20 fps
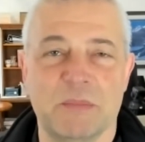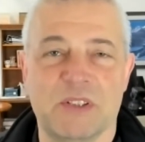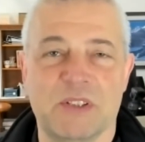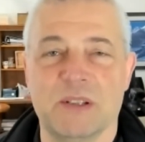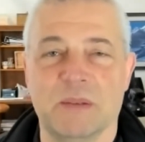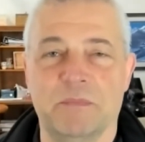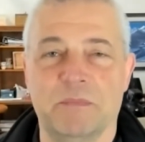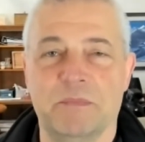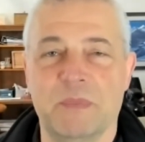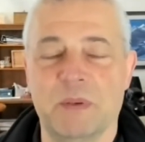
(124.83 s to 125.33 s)
It's
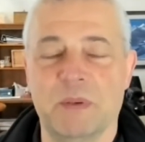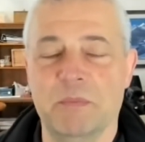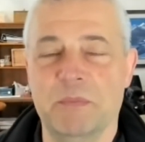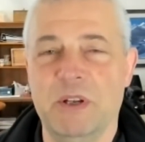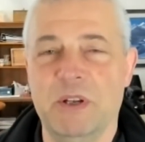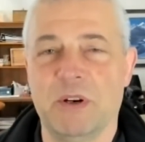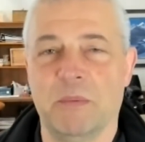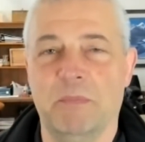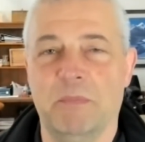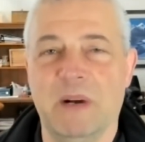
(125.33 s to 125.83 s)
a
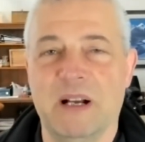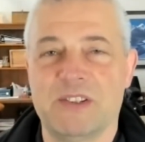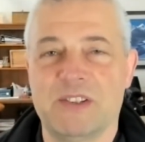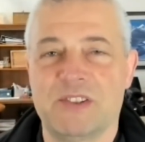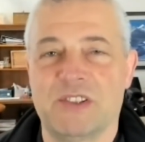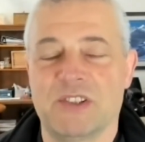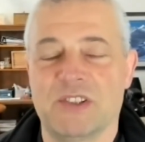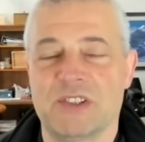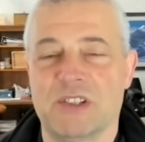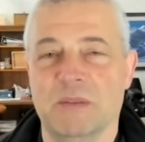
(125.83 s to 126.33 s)
computer bus
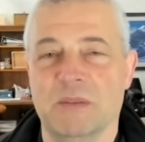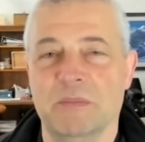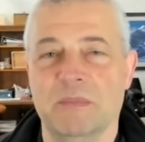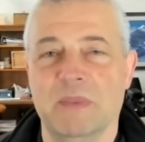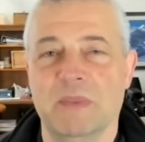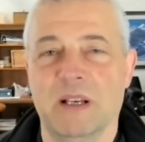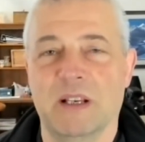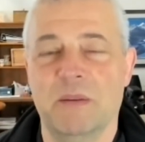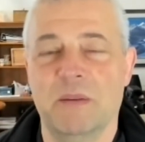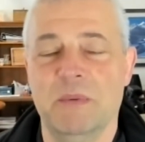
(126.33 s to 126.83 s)
system,
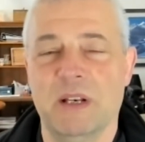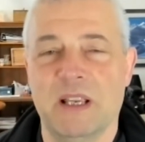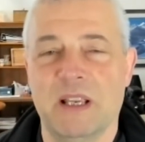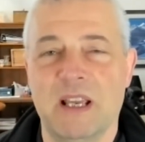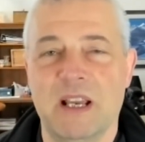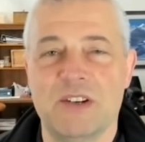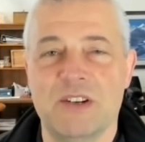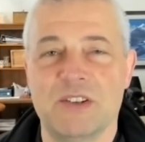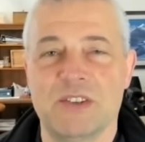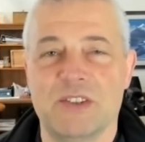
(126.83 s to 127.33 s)
a
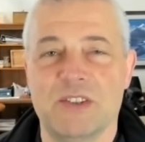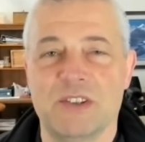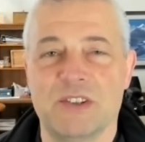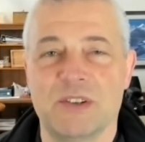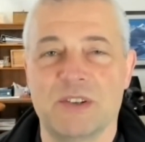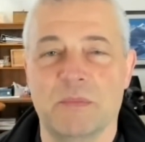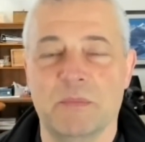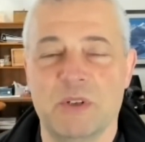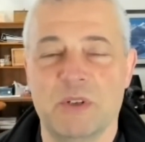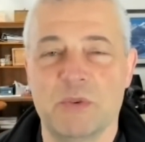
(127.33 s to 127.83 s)
communication
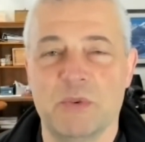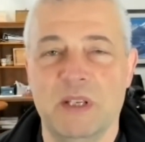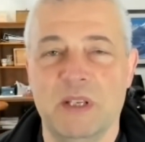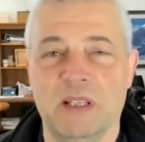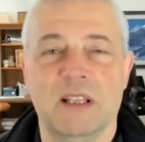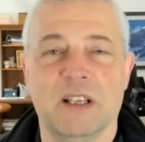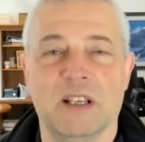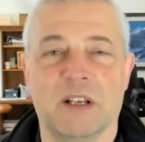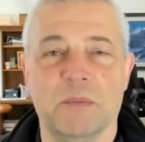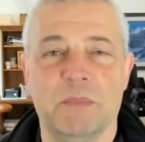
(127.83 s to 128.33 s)
system between
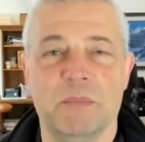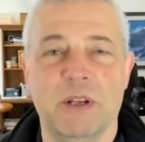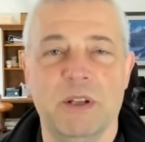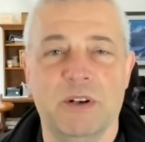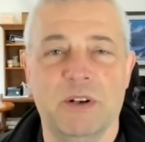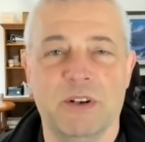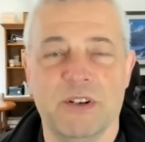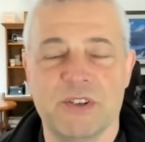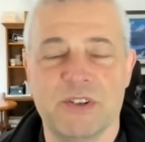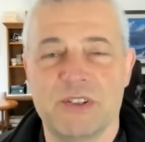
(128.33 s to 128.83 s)
the
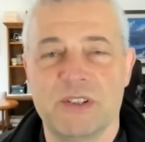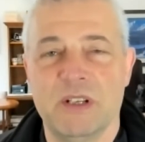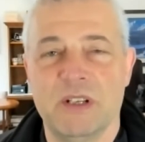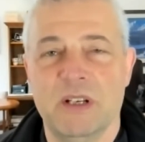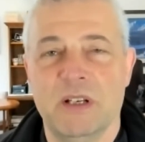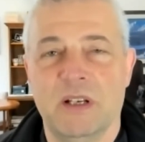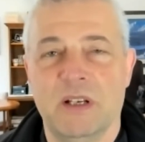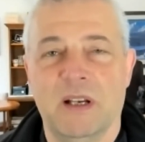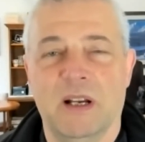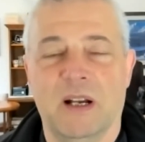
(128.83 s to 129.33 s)
computers
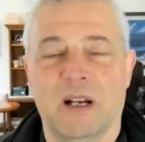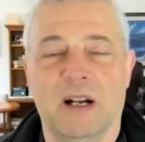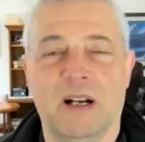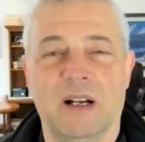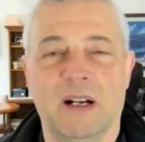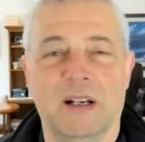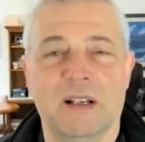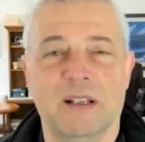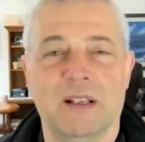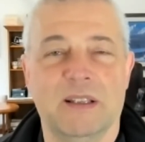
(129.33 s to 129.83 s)

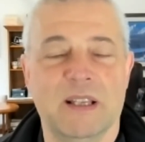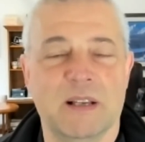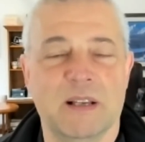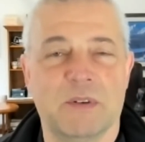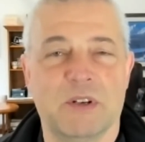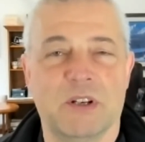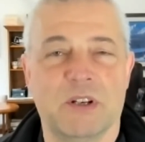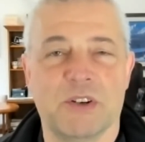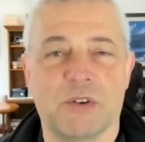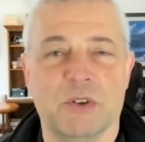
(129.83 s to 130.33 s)

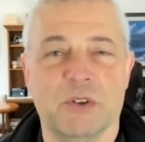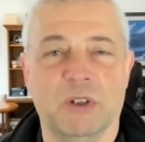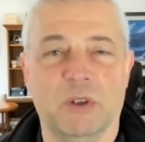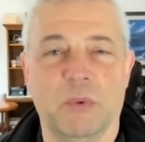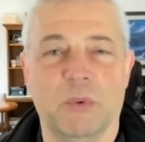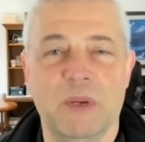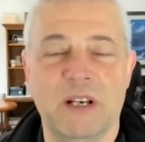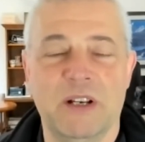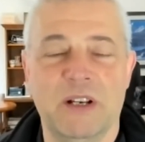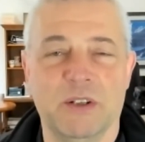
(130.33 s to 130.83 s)
that control the
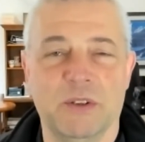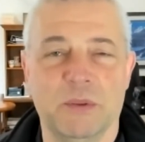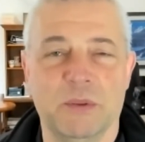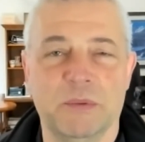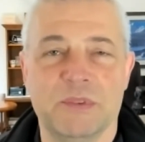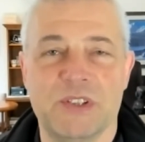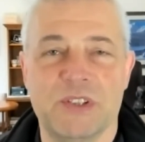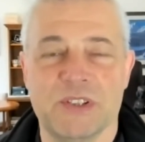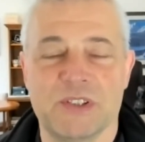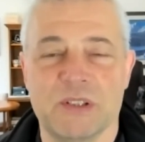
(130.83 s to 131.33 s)
window
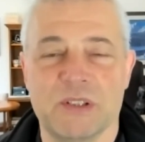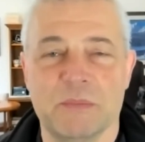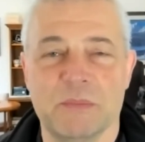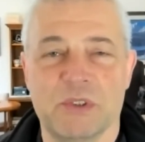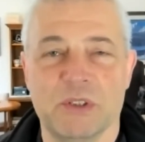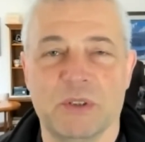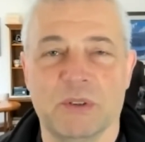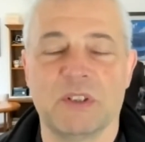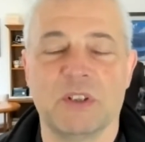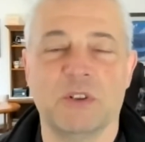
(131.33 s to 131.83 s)
system.
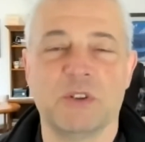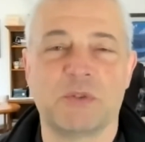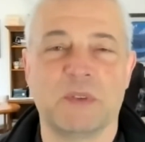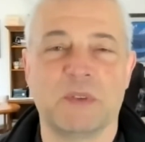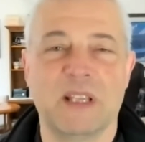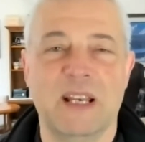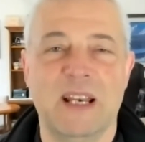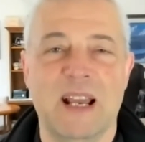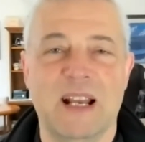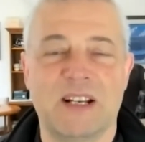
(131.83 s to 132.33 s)
So those were
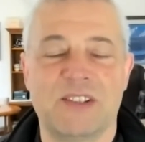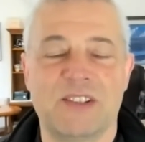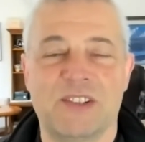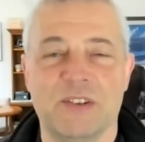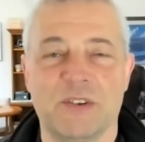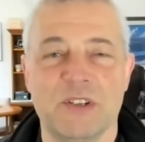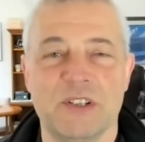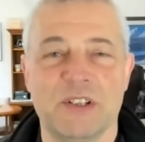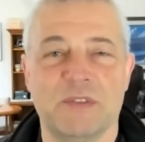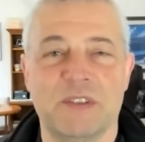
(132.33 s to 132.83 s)
the next
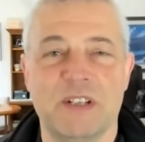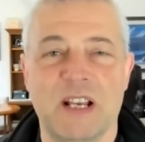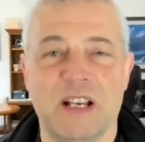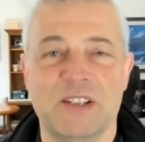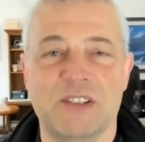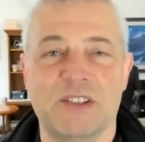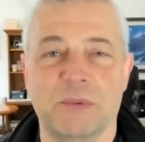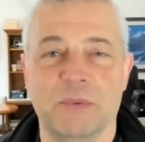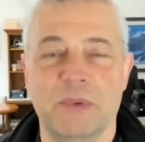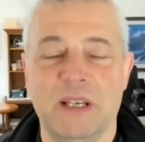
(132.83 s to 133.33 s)
series of
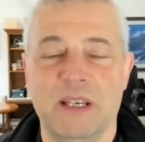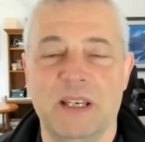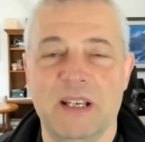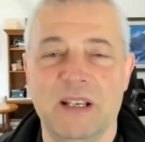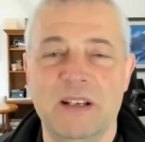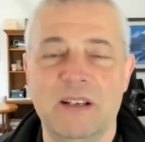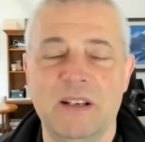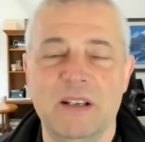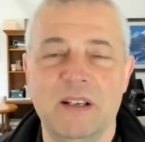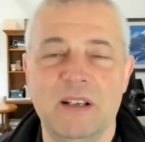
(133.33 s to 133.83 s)
tests that we
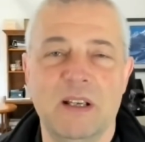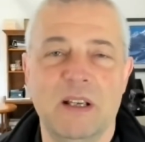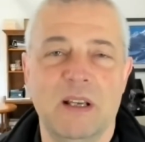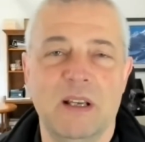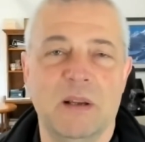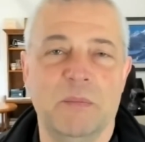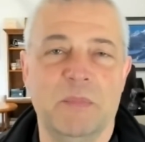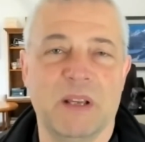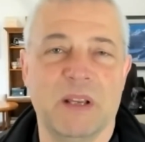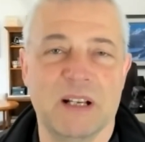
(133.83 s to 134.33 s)
did,
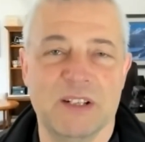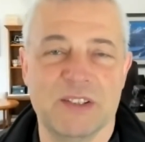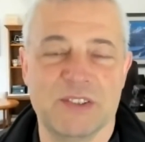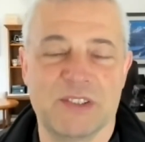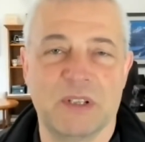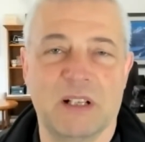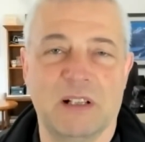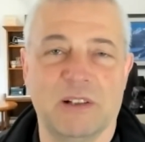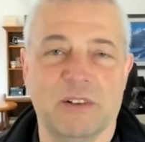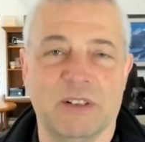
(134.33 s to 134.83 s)
because
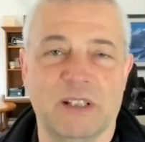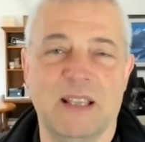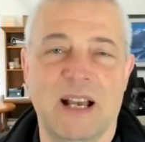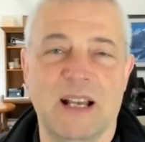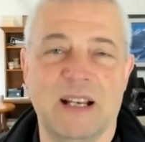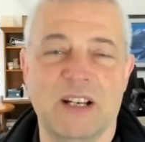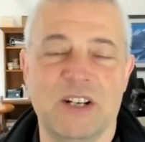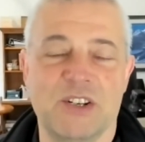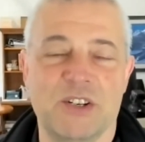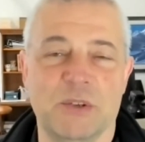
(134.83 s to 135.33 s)
clearly
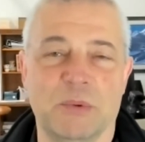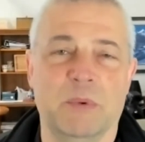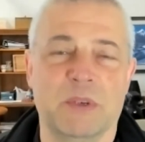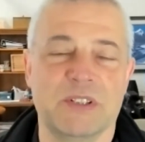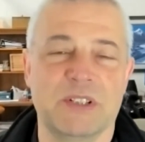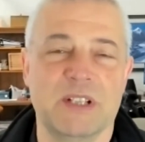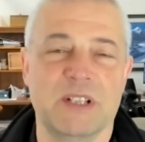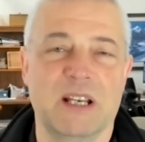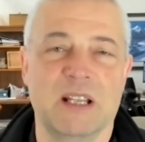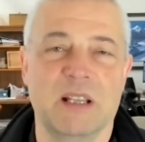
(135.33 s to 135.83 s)
that issue
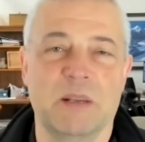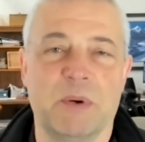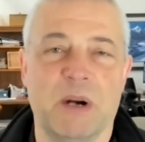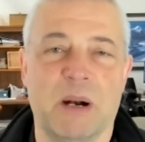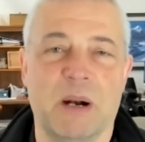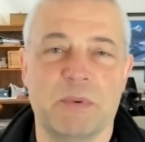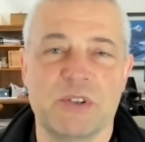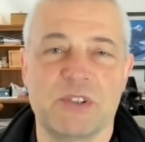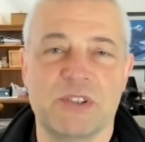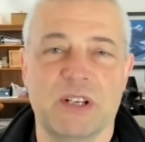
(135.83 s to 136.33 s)
wasn't getting the
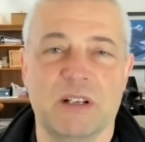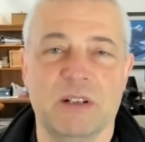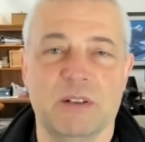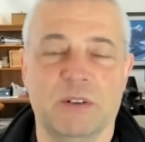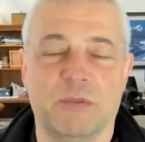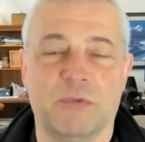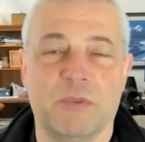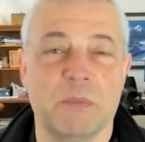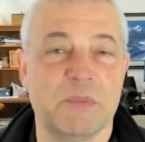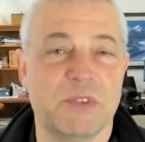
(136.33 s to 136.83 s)
proper
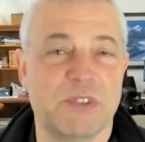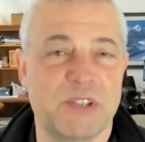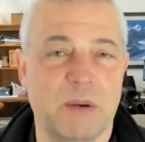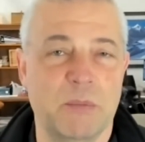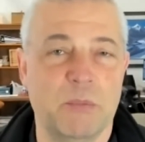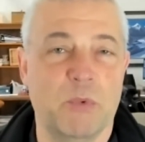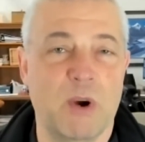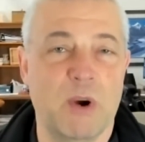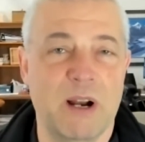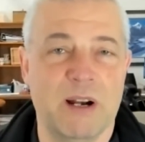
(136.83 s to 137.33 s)
signal from
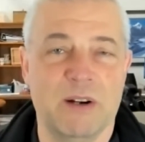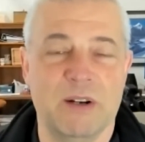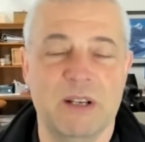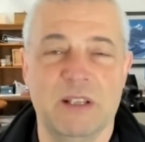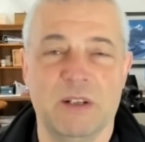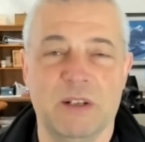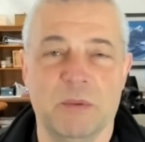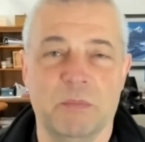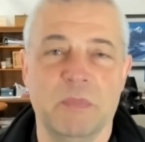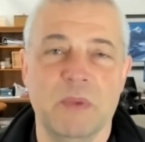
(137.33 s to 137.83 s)
somewhere,
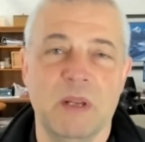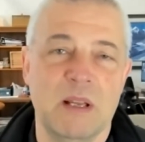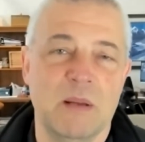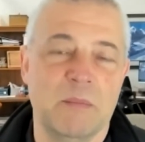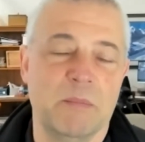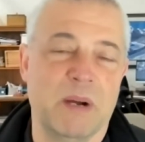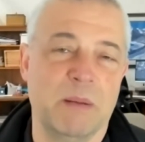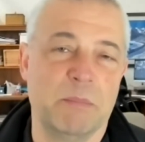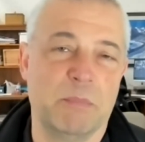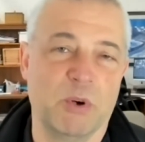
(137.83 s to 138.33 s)
either
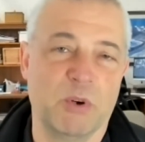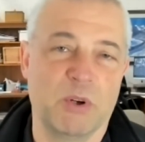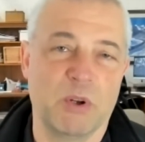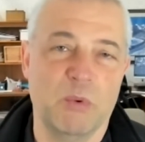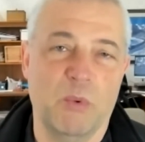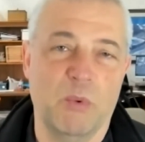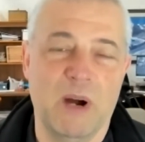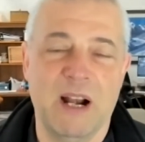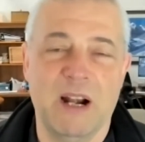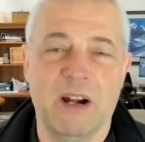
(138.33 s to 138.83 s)
by
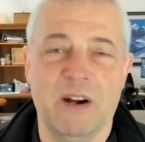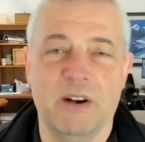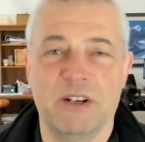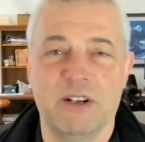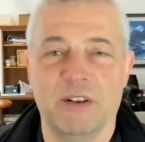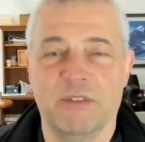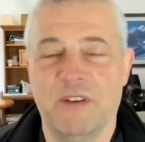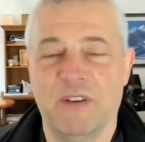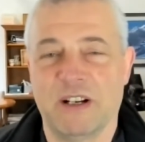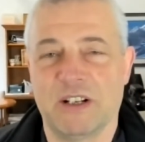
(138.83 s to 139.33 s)
broken wire,
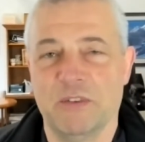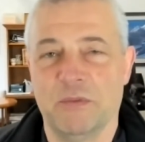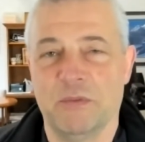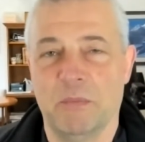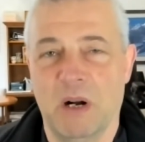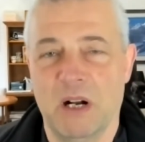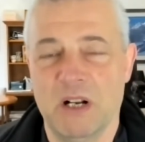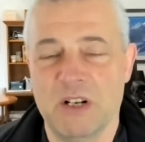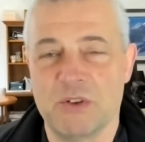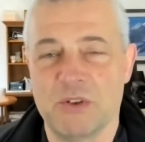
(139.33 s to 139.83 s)
defective
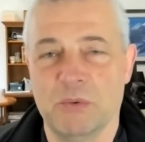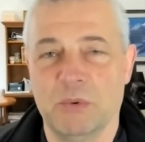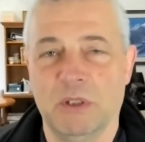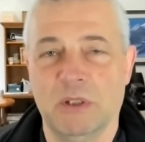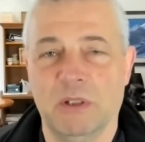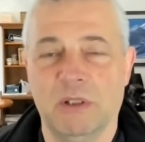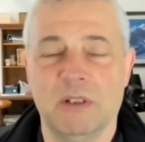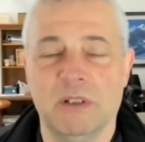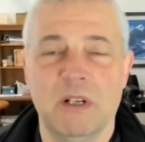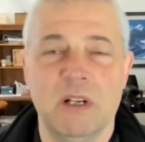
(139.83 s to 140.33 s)

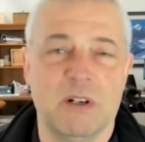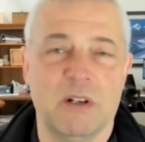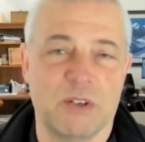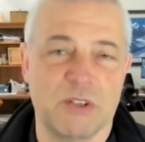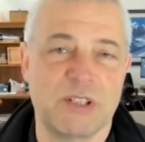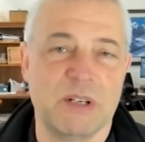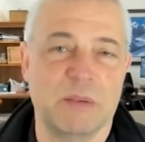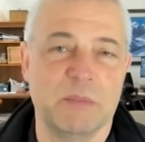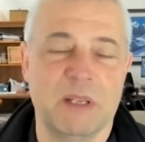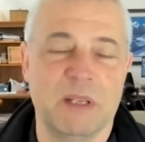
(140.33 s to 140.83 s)
module, or
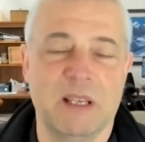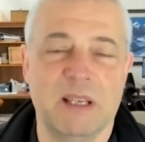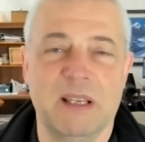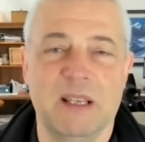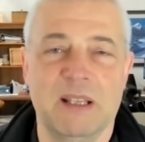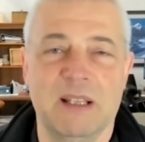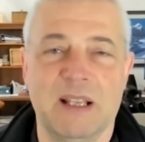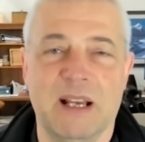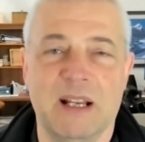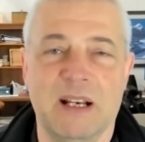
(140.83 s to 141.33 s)
something
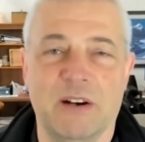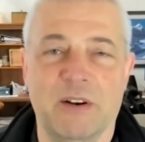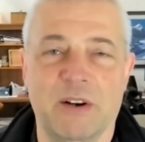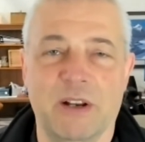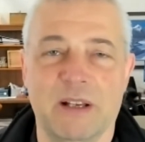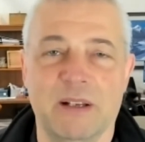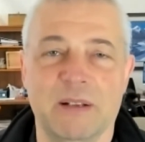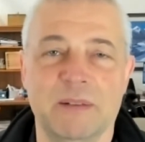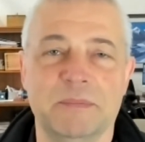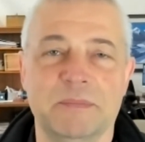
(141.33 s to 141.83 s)
in that
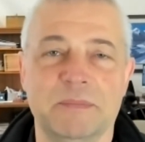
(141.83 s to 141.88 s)
area.